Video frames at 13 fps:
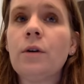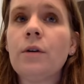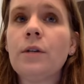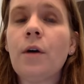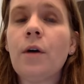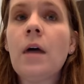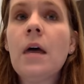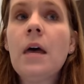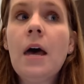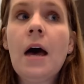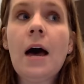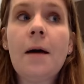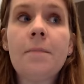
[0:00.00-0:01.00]
So
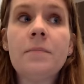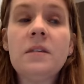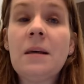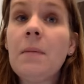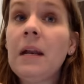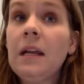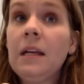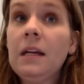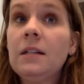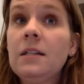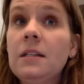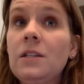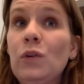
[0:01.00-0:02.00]
um, somebody
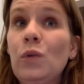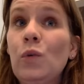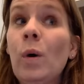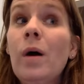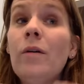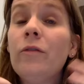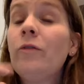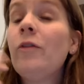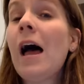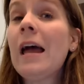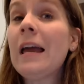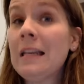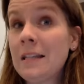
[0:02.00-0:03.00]
needs to
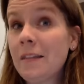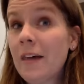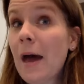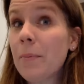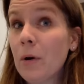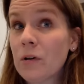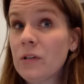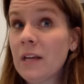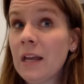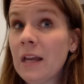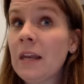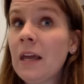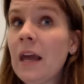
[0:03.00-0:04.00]
find that
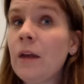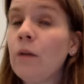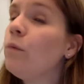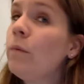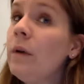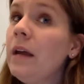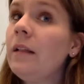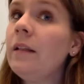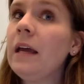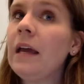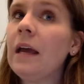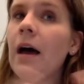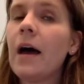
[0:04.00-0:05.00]
person and
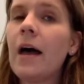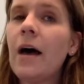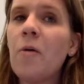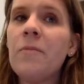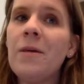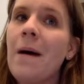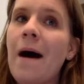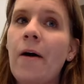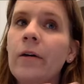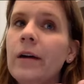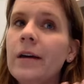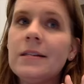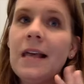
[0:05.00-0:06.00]
really uh, help them out
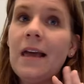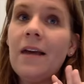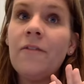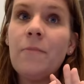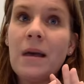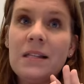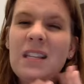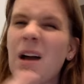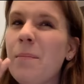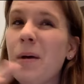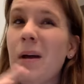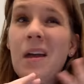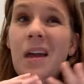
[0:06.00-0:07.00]
because they've messed
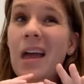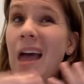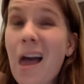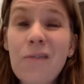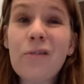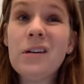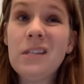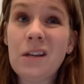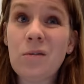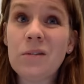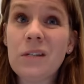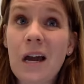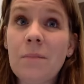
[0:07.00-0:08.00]
up every
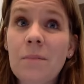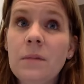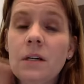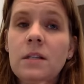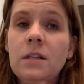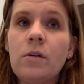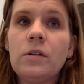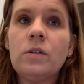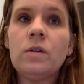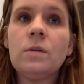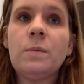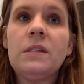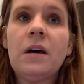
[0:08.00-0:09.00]
single time Dixie Crystals
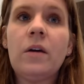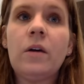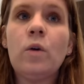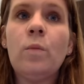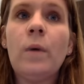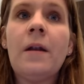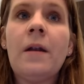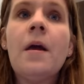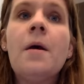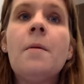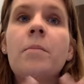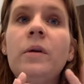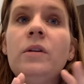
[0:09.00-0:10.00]
puts out a coupon.
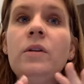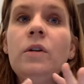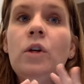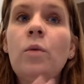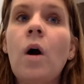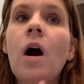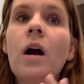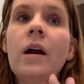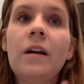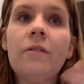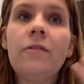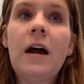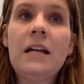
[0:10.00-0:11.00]
But you are going to
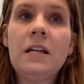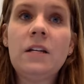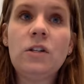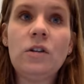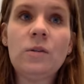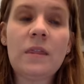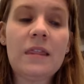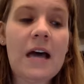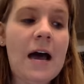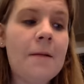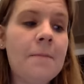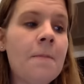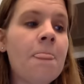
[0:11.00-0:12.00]
find issues with
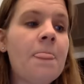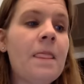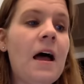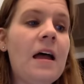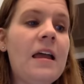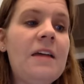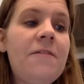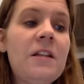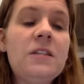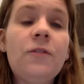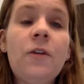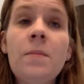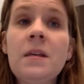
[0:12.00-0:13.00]
that. Uh, if it's
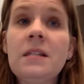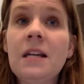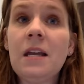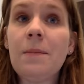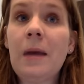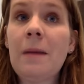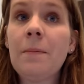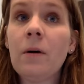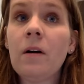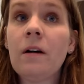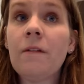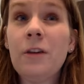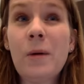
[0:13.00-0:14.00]
from the Sunday paper,
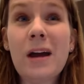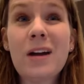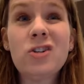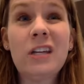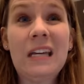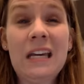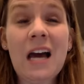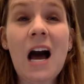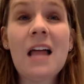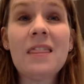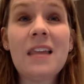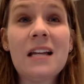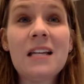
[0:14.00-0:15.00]
if you actually
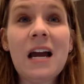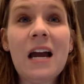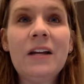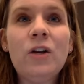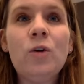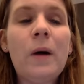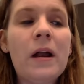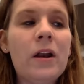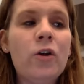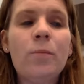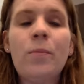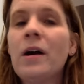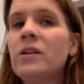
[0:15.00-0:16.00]
got that Tide coupon in
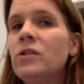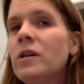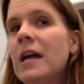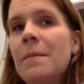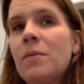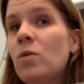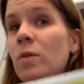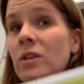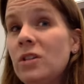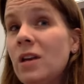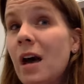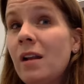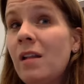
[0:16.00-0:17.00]
your Procter & Gamble, which
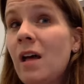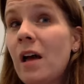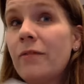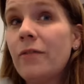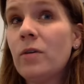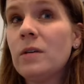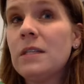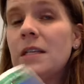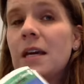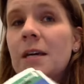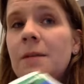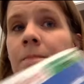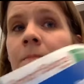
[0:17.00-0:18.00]
not a lot of folks
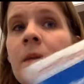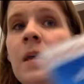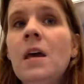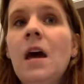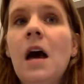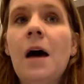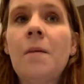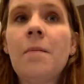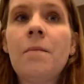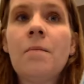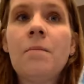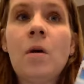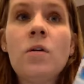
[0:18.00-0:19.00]
did, um,
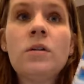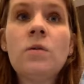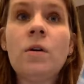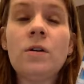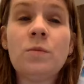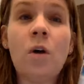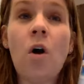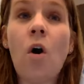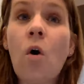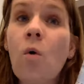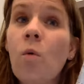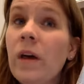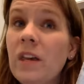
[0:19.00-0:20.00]
most stores will
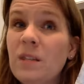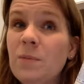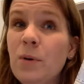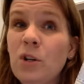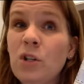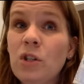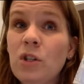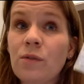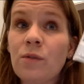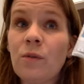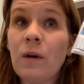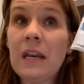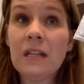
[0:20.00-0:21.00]
always push
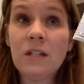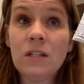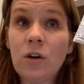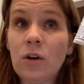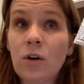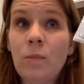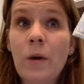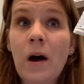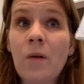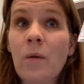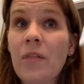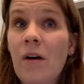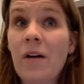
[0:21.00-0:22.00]
through an insert coupon
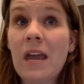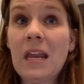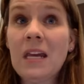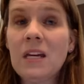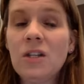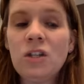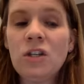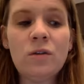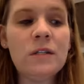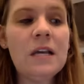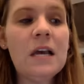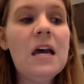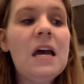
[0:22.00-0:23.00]
without any issues.
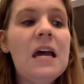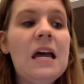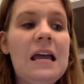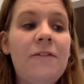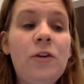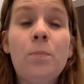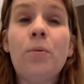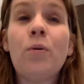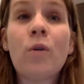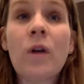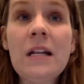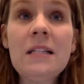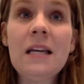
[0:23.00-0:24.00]
If you
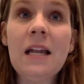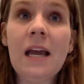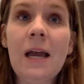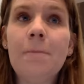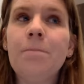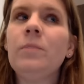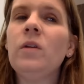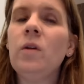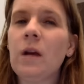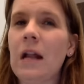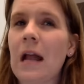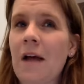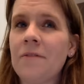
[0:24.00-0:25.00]
printed it, you're going
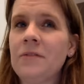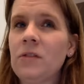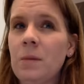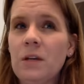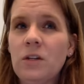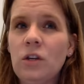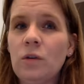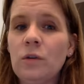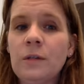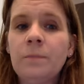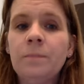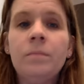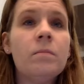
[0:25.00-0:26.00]
to have some issues
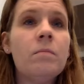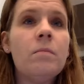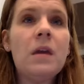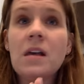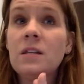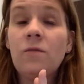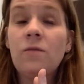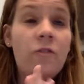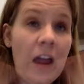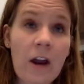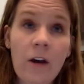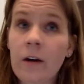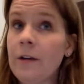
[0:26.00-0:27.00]
because
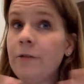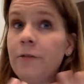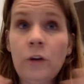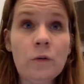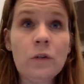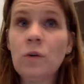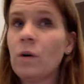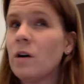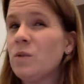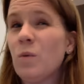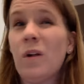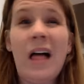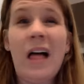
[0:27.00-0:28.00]
very few stores
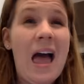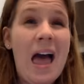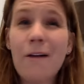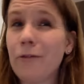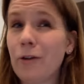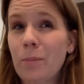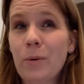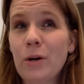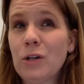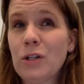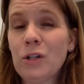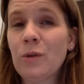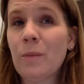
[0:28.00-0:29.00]
will ever push
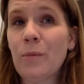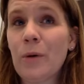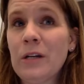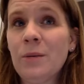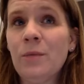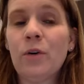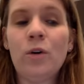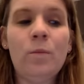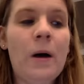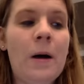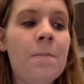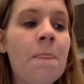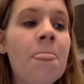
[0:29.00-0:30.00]
through a printable
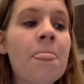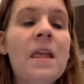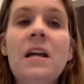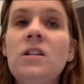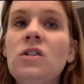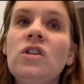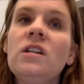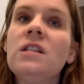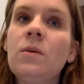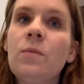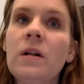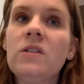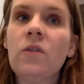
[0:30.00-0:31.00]
coupon. It's just the
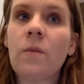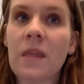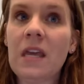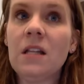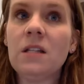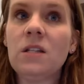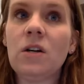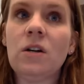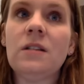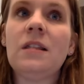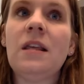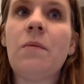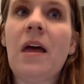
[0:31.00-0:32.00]
ones from the inserts
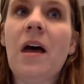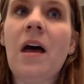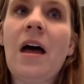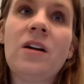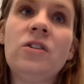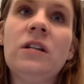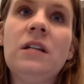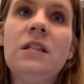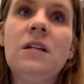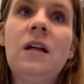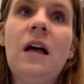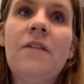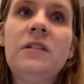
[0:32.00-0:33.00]
that we actually still
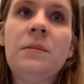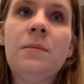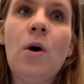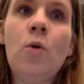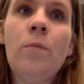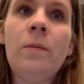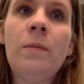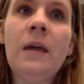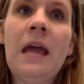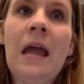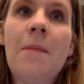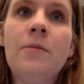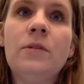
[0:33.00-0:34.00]
have some hope in being
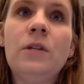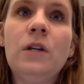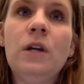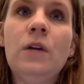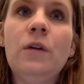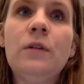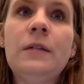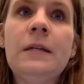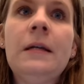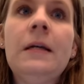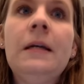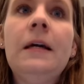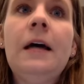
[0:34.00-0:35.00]
able to use.
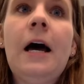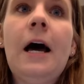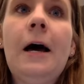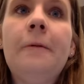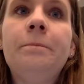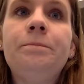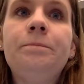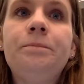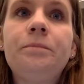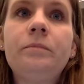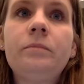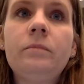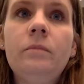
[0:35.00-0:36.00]
Um,
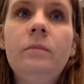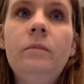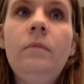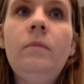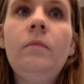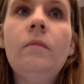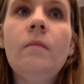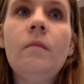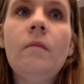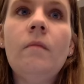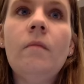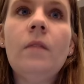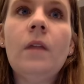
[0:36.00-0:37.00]

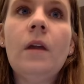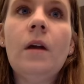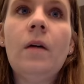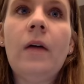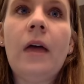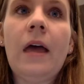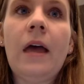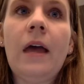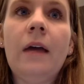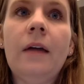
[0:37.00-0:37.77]
okay.